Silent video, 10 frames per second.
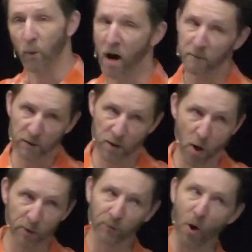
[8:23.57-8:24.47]
wife and you
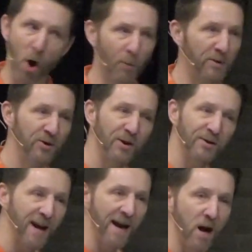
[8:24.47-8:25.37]
know it's wrong, but you
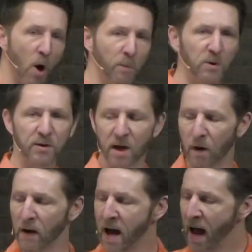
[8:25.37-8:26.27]
just can't help
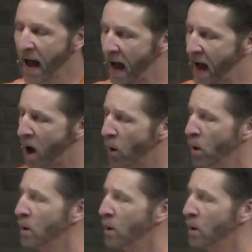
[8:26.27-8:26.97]
yourself. How